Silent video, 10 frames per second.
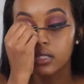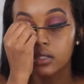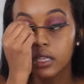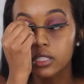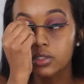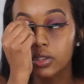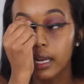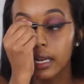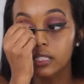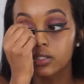So I
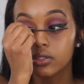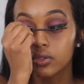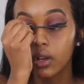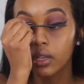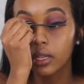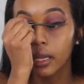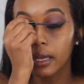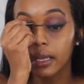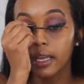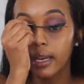try not to do all of
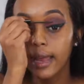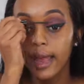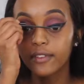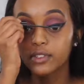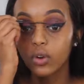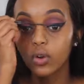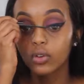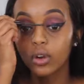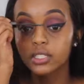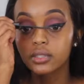that, and I have to
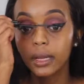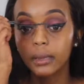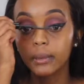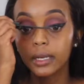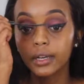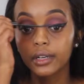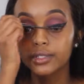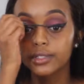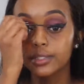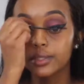hold on to my mirror
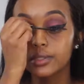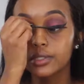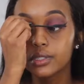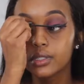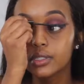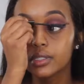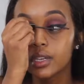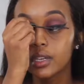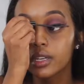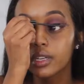too. It's
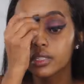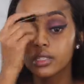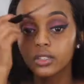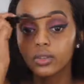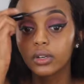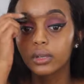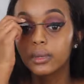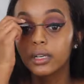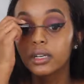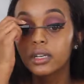just annoying,
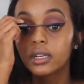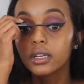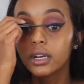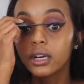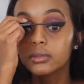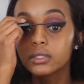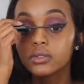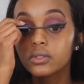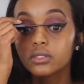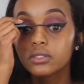but I'm just
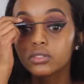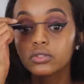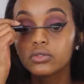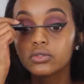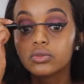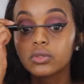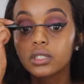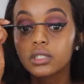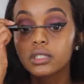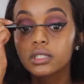going to
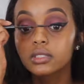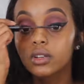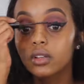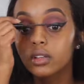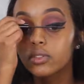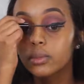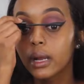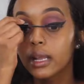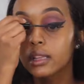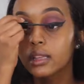work this all over
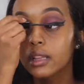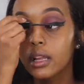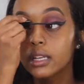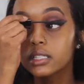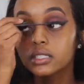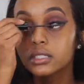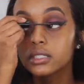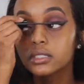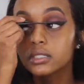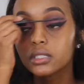my
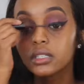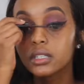lashes.